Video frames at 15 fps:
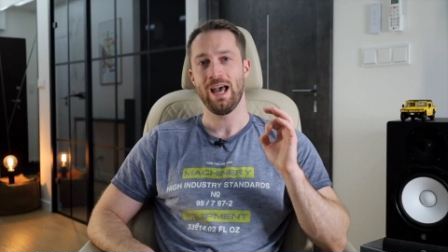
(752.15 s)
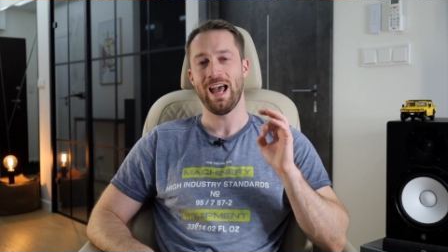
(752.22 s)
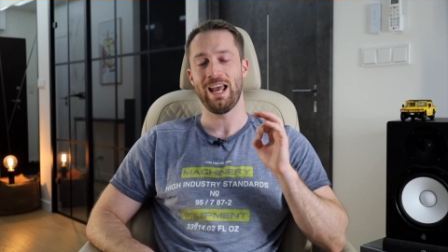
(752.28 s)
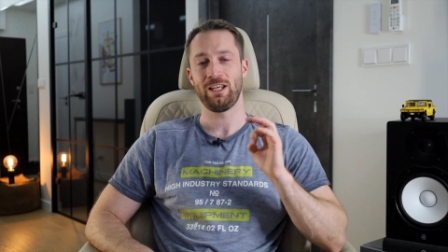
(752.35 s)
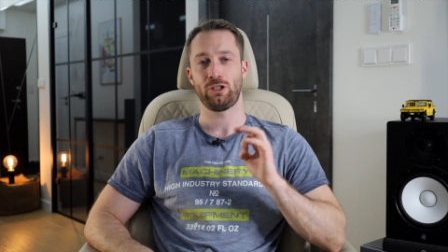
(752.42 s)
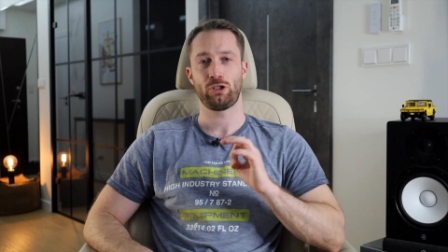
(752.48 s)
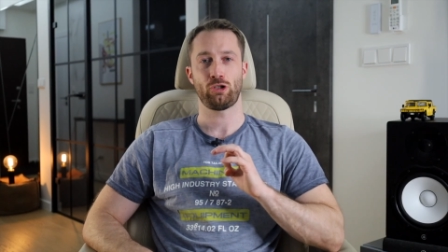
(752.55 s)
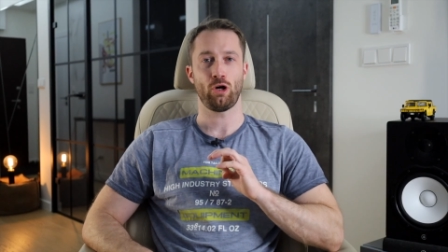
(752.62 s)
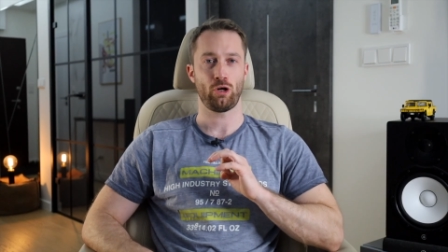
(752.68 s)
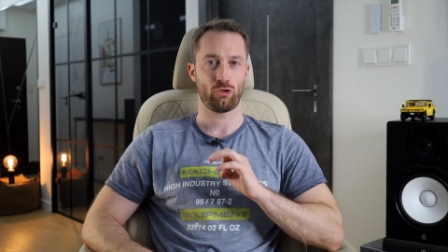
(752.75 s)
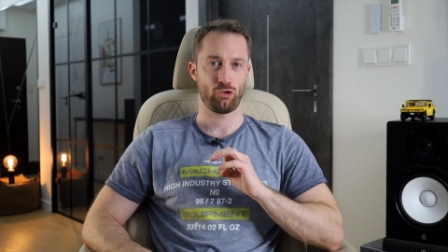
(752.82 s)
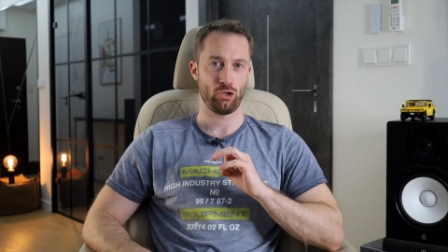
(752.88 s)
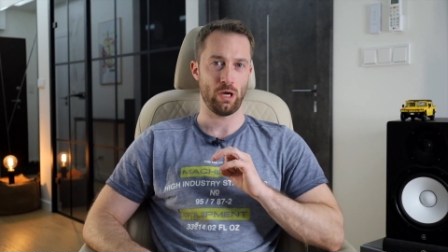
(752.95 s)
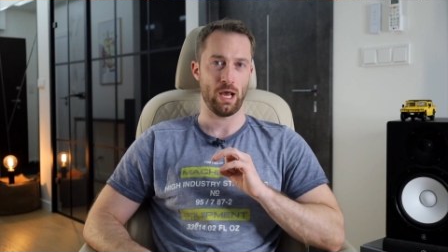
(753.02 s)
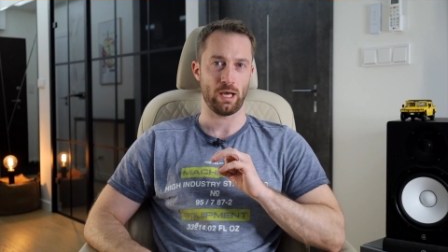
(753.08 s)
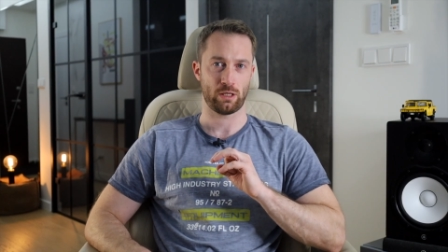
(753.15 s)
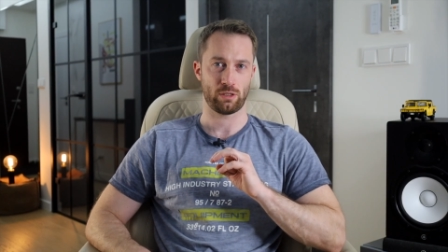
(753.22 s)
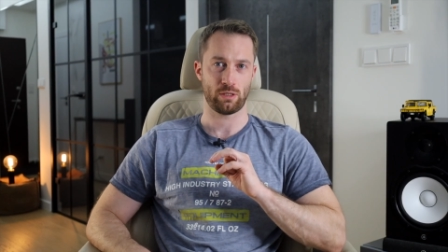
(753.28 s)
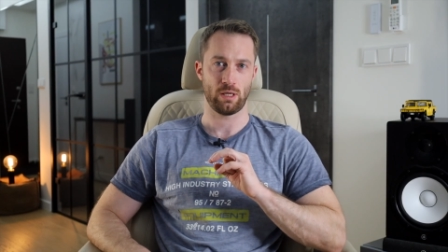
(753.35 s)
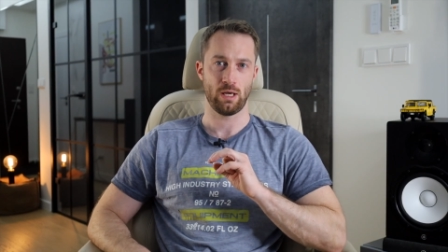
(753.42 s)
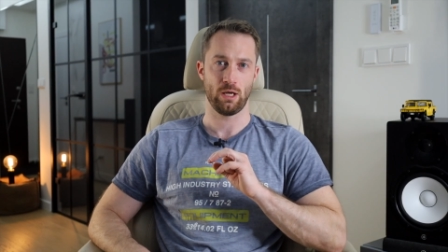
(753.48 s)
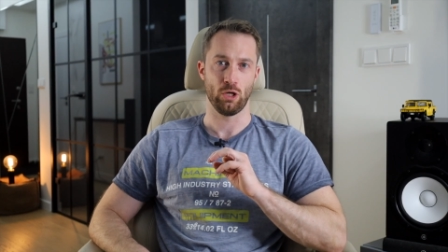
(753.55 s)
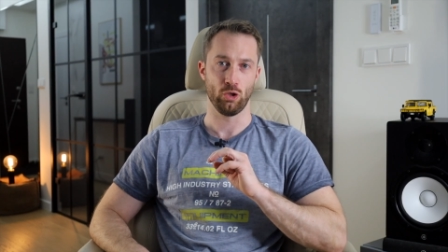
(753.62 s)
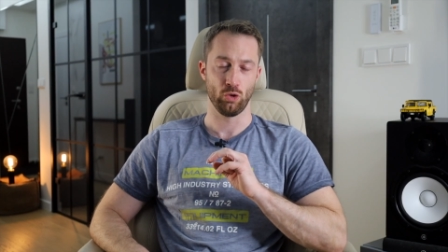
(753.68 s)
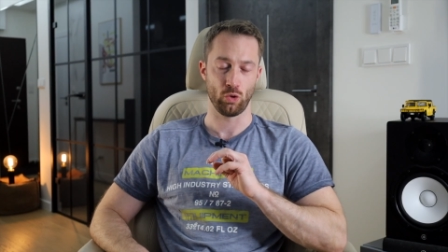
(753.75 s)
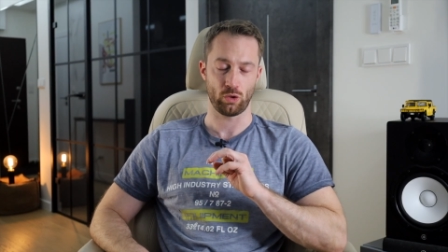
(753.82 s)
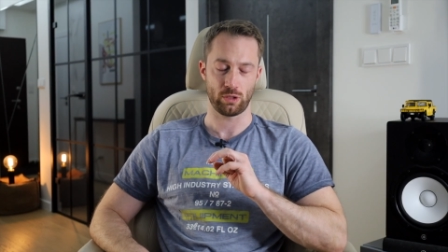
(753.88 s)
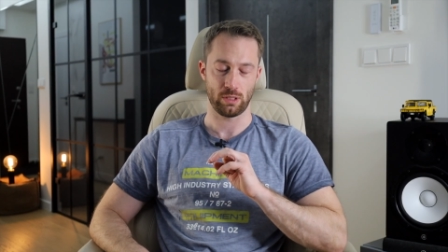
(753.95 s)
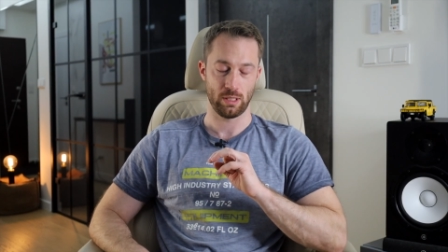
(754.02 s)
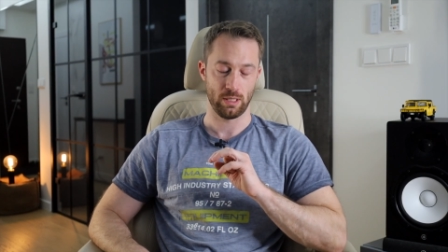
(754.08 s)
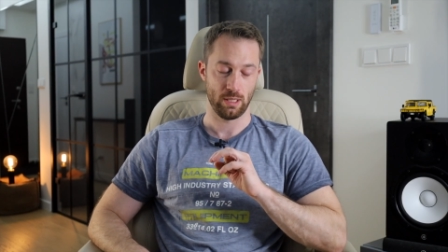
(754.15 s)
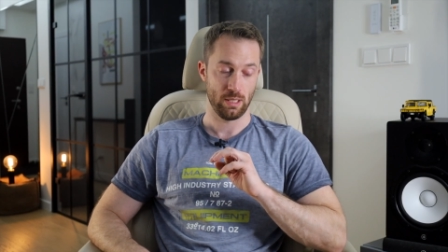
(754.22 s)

a stock GX looks.